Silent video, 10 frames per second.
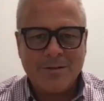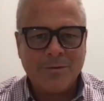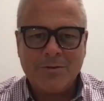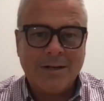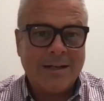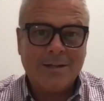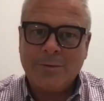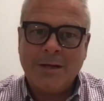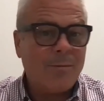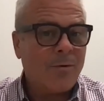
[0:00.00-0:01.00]
We we're trying to get the
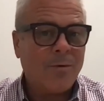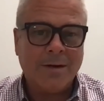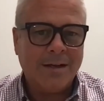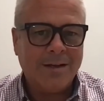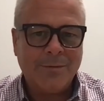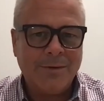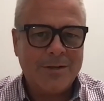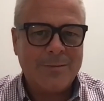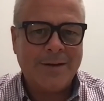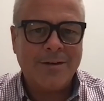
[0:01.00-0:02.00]
word out more. How do we
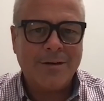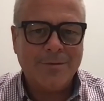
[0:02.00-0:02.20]
extend our